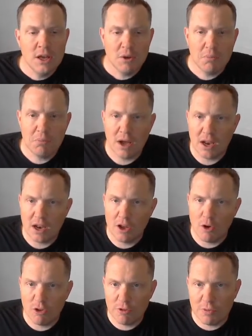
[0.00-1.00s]
But
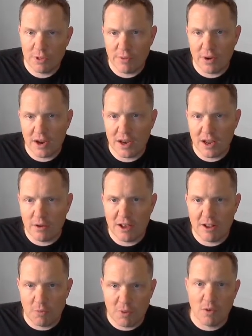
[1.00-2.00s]
ultimately right now,
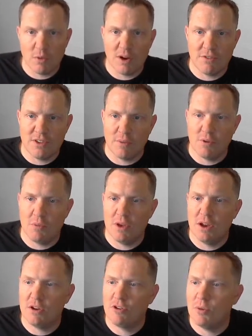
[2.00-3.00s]
it's been a rough time to be
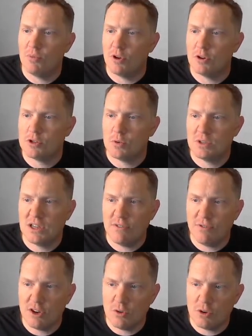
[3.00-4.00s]
into crypto. So we're
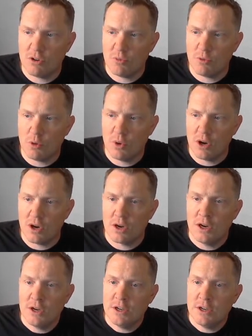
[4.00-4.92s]
definitely into a crypto winter.